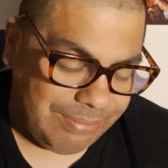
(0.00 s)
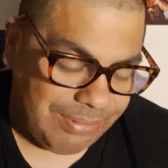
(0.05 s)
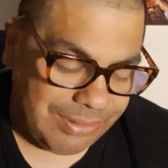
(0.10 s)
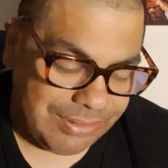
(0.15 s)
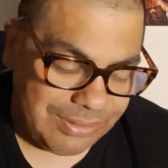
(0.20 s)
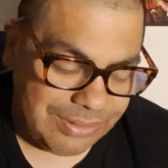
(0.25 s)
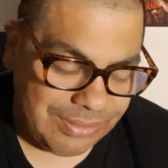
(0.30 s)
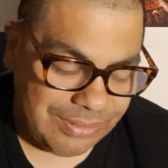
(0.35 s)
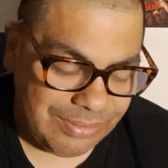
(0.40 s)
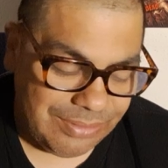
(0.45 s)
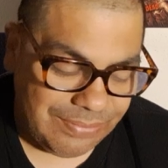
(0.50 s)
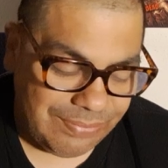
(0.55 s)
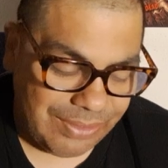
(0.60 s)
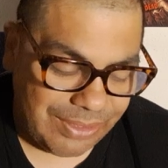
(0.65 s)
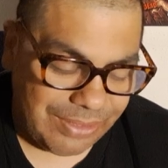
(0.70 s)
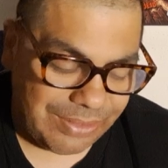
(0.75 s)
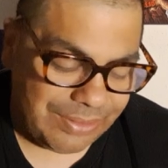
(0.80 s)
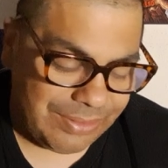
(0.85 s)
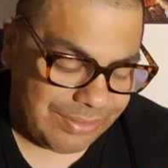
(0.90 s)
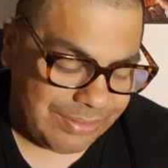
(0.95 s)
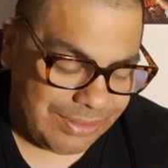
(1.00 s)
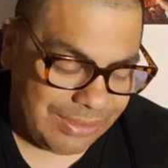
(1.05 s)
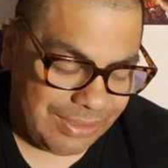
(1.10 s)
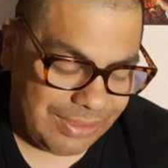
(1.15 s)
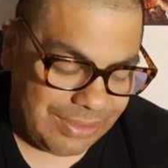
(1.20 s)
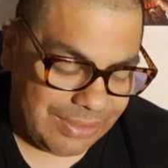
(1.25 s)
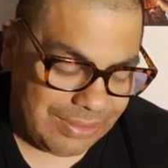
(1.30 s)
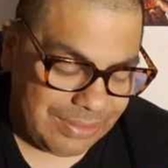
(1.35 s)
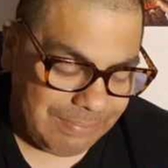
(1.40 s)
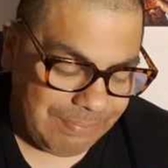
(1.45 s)
Part Two, Friday the
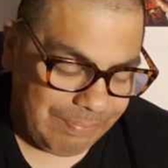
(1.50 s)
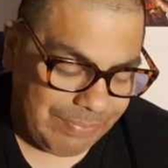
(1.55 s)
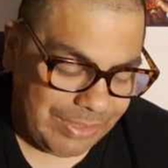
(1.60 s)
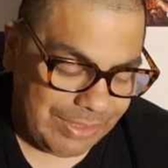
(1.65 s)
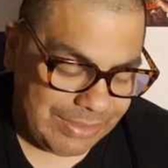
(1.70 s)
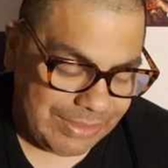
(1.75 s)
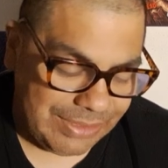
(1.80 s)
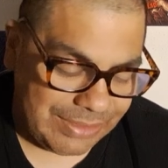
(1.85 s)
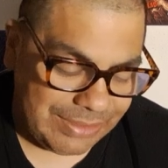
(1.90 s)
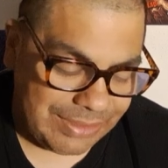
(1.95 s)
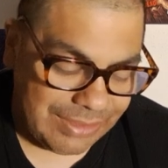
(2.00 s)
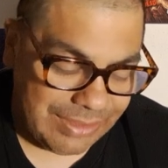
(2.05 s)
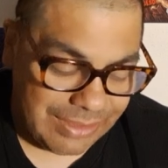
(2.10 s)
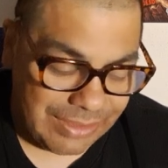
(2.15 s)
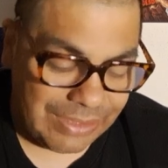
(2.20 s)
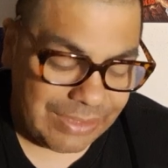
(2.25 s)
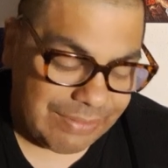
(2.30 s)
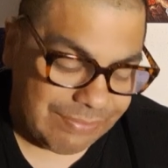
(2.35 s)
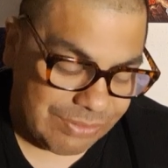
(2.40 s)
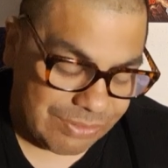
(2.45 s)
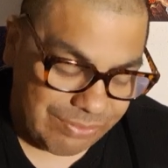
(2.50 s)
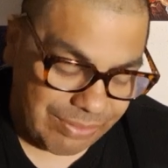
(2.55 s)
Thirteenth, Jason Lives,